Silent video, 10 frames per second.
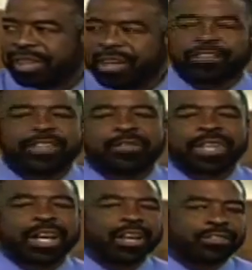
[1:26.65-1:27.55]
Here's
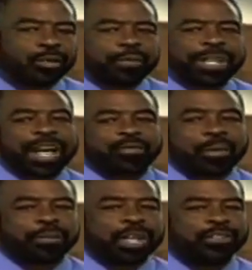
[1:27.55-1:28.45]
something else. Repeat after
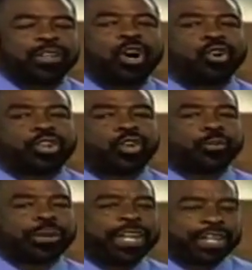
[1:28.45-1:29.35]
me, please.
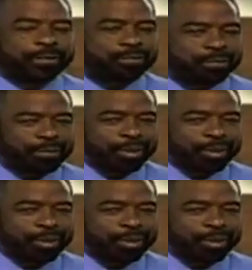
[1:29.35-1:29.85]
OQP.